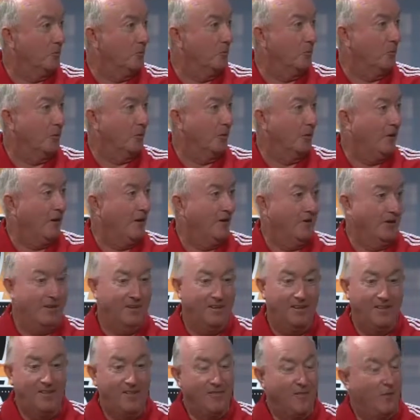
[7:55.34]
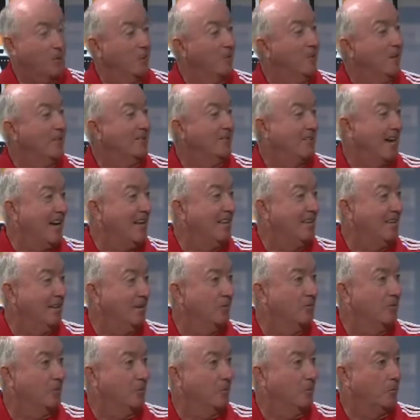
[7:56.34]
supporter area. There'll be a
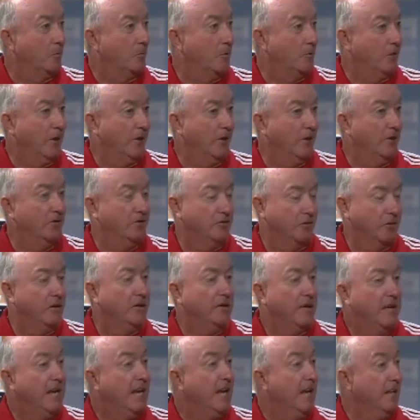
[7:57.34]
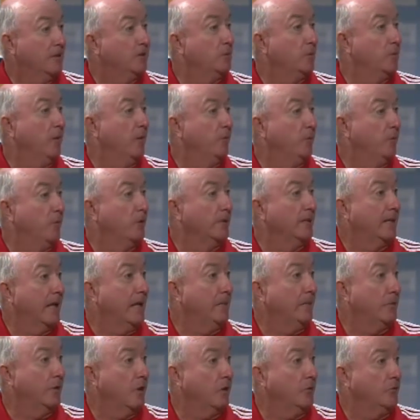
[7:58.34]
Tottenham supporter area. So it, it's going to be a fun
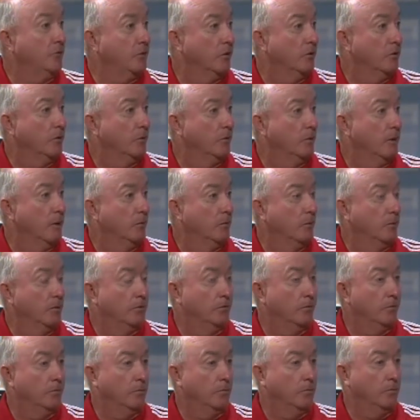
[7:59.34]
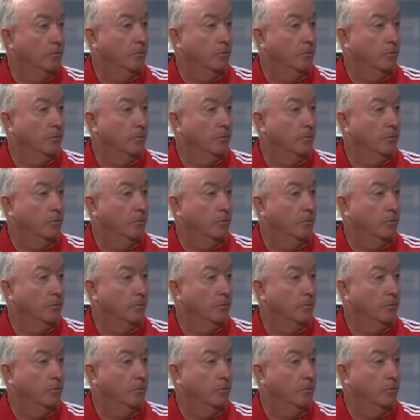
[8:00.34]
game to go to and what